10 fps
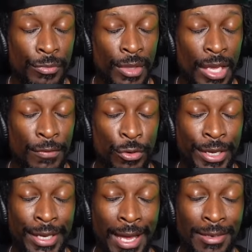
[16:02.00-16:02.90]
If you
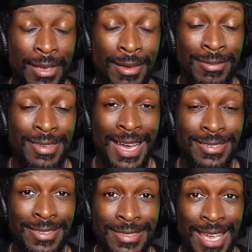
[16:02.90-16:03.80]
ain't got nothing nice
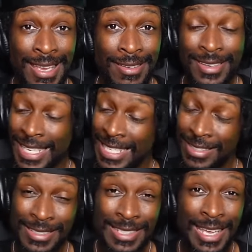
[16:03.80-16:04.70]
to say,
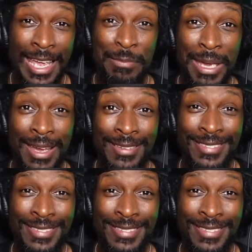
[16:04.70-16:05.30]
just say amen.